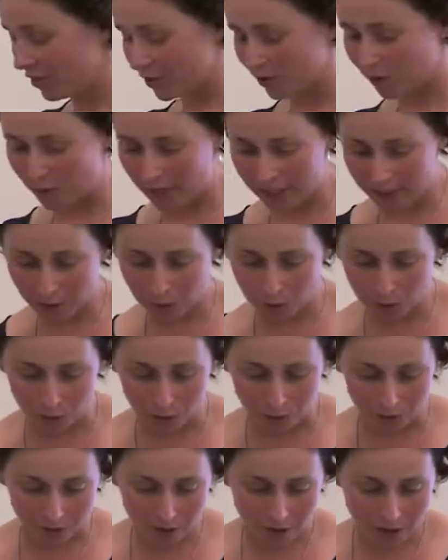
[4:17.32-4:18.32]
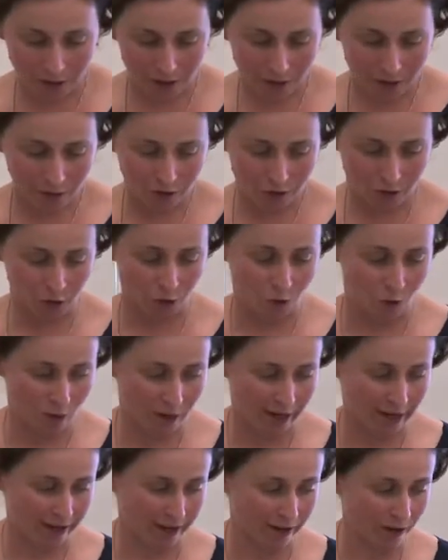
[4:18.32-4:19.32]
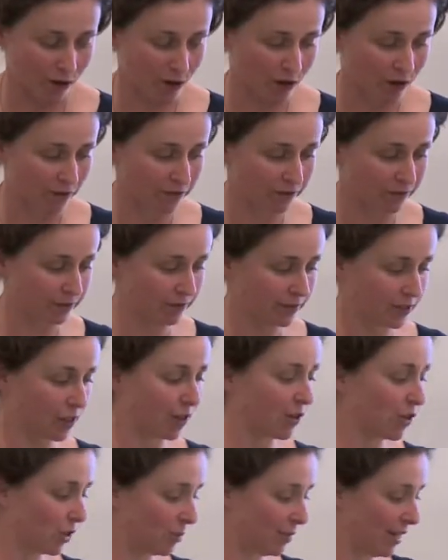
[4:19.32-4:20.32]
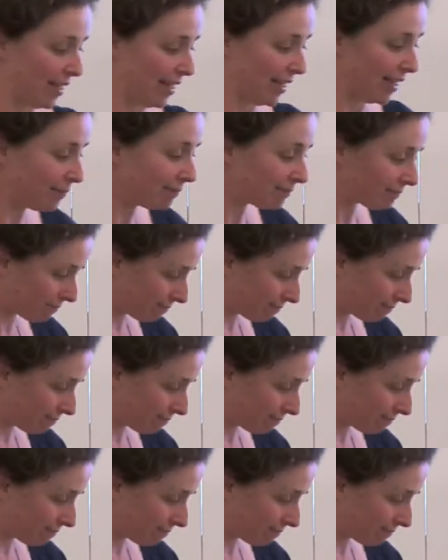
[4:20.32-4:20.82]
the real joy of social media